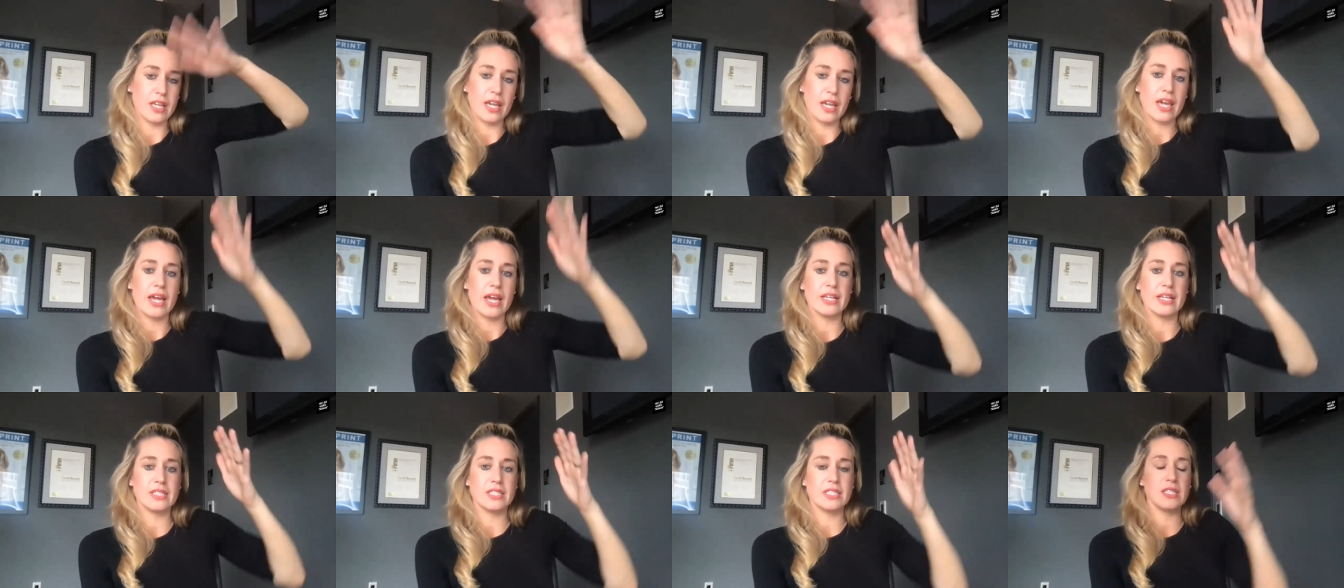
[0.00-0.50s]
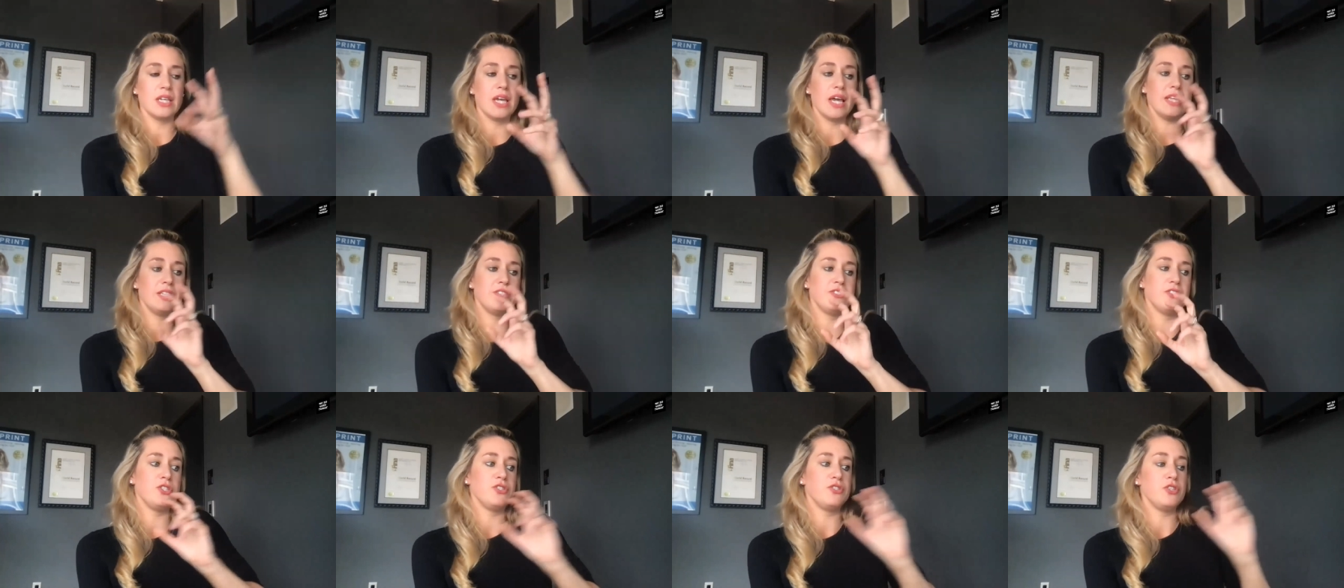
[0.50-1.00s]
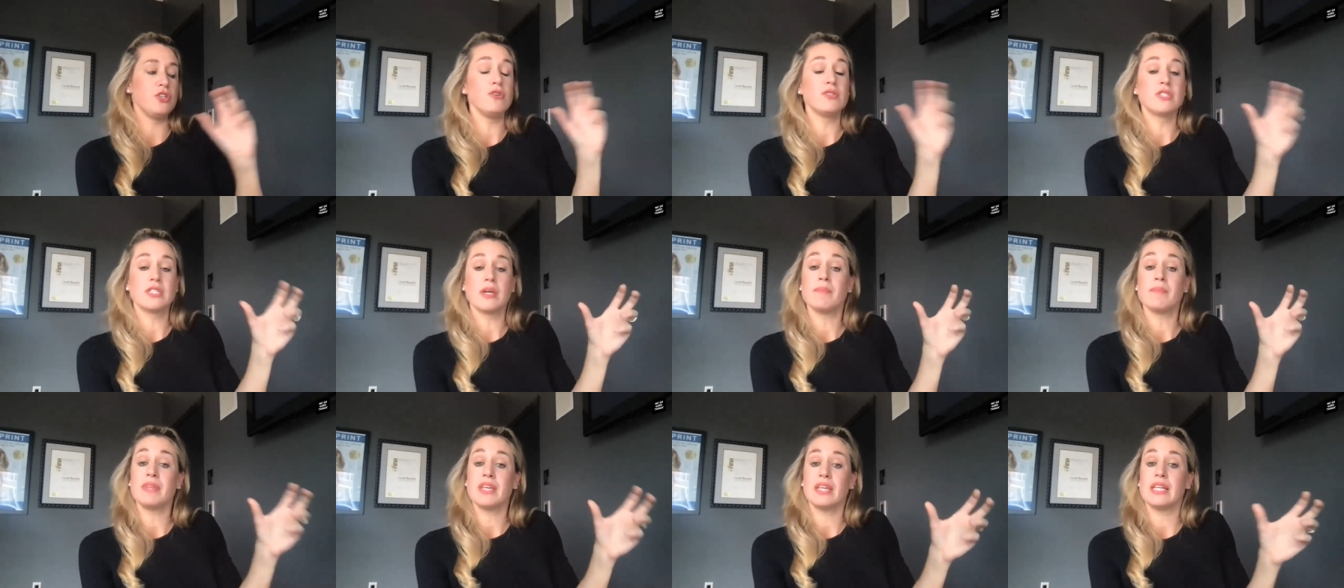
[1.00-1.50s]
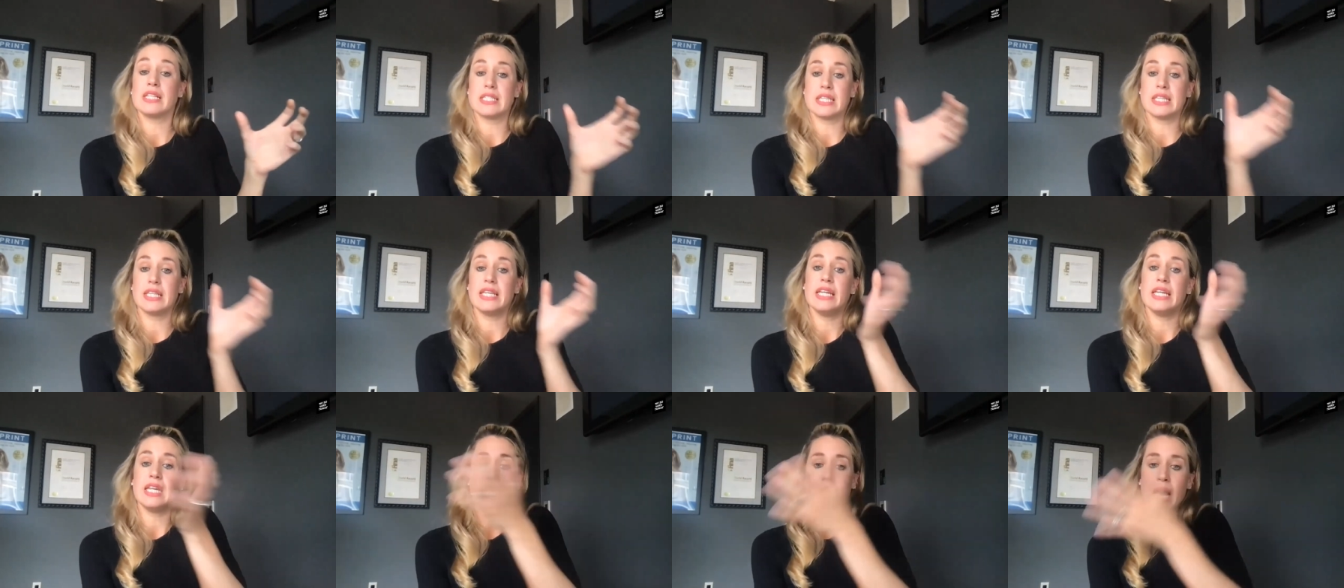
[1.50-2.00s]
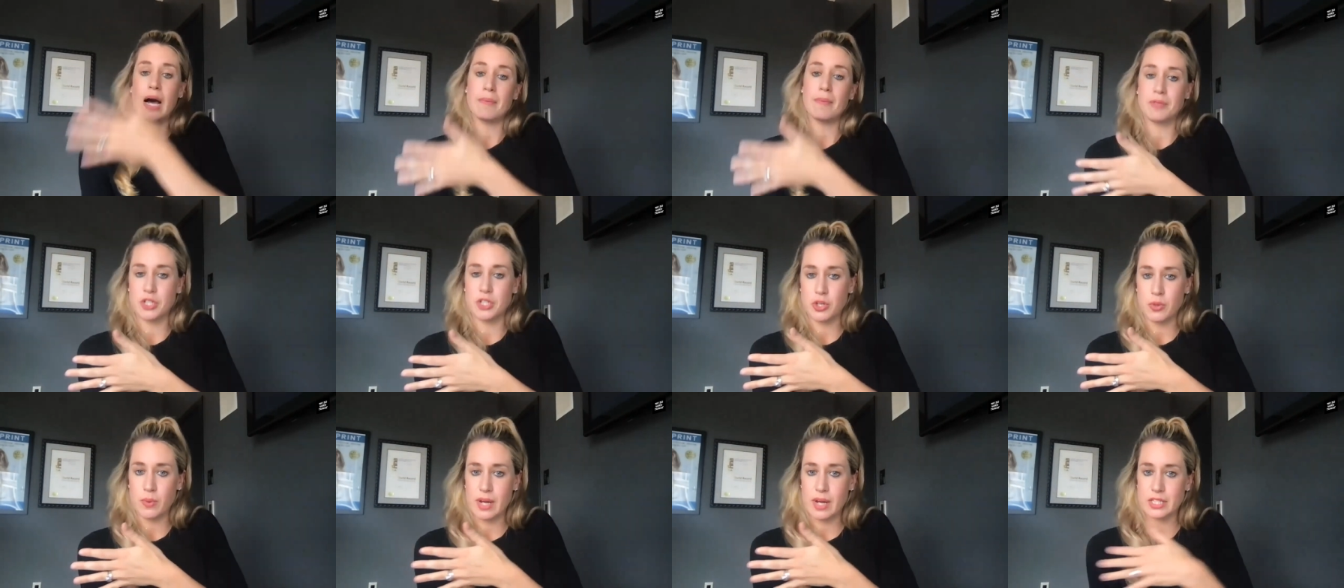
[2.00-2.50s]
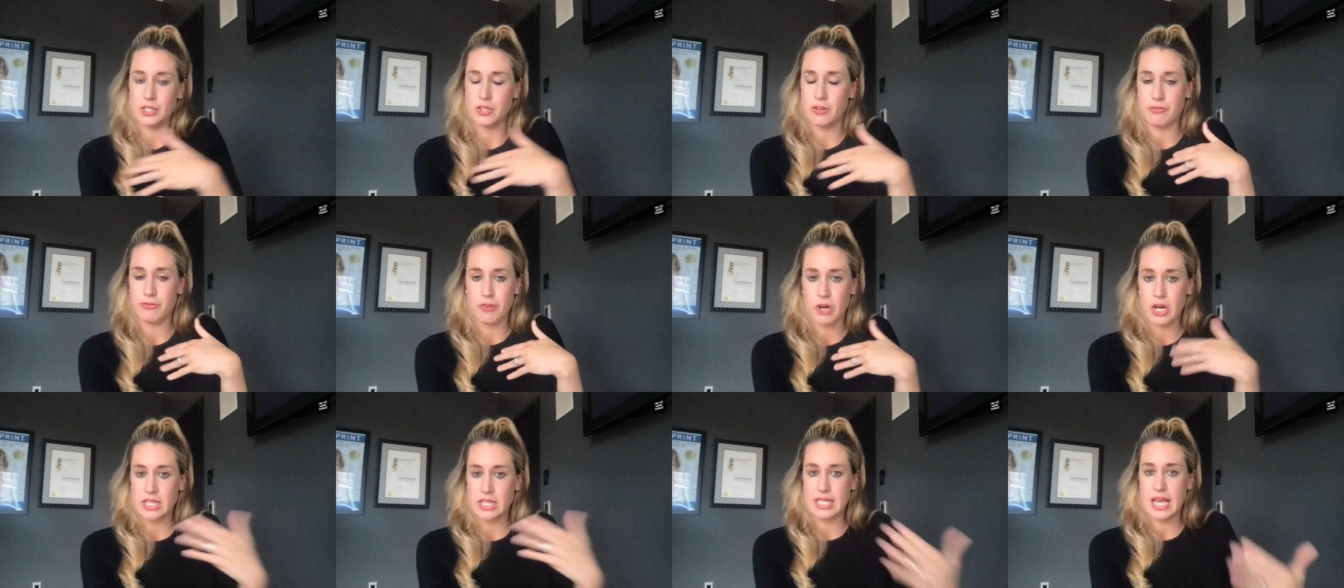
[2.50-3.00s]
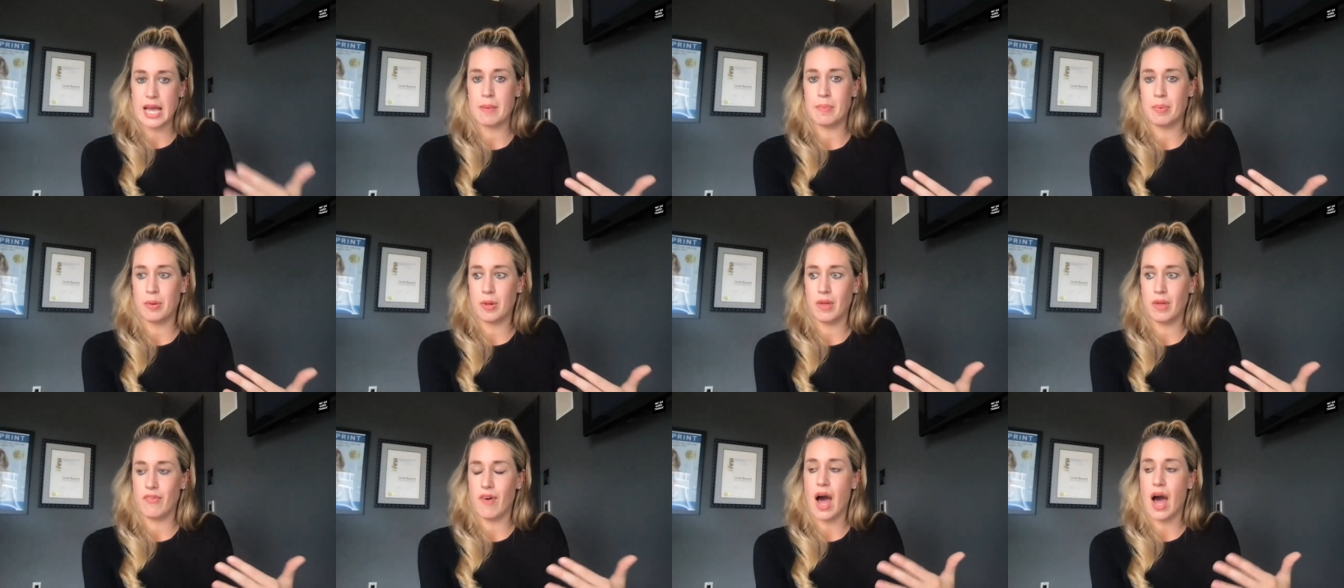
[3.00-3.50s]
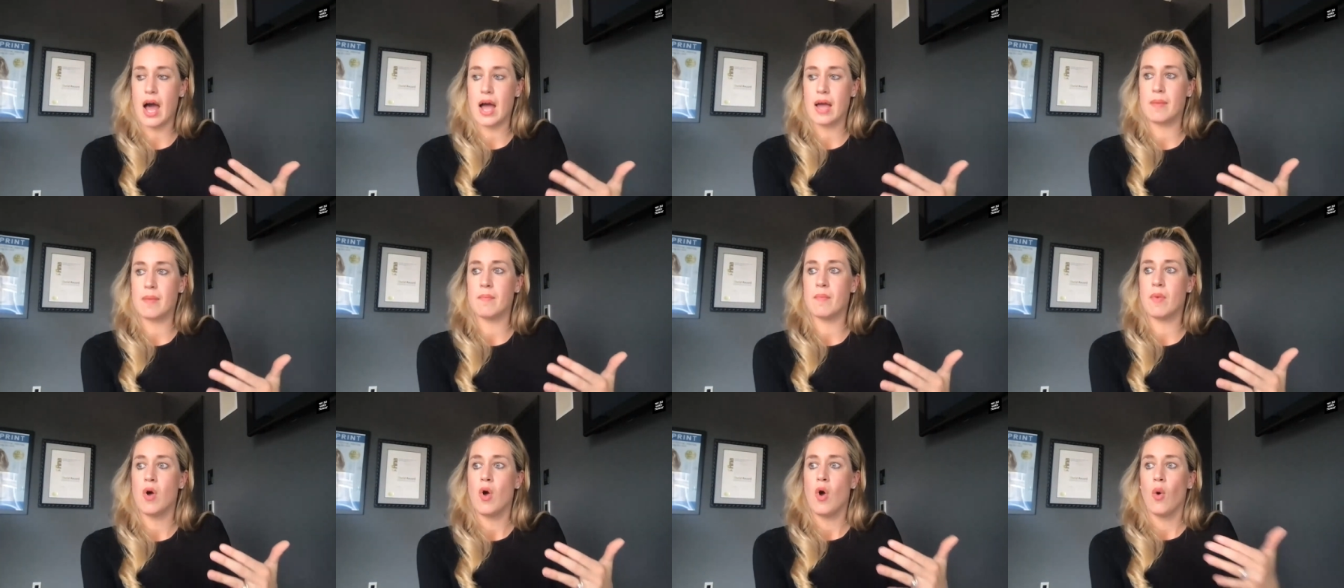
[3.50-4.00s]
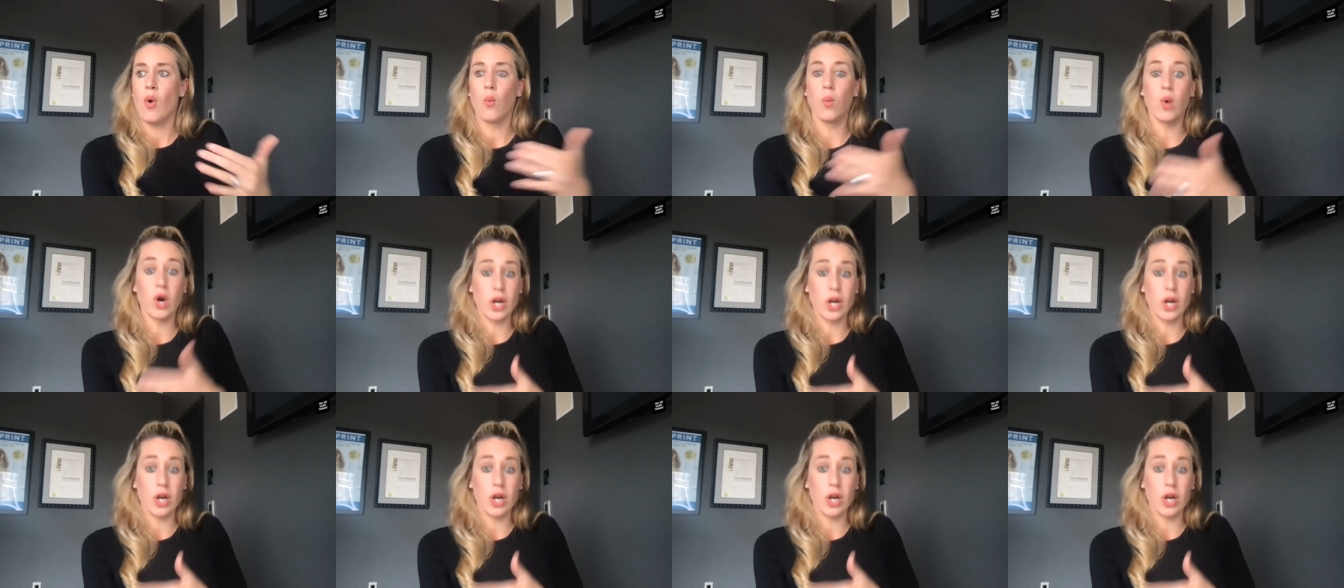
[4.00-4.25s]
Like it's it's do something that's leading up to it. So for example, if I'm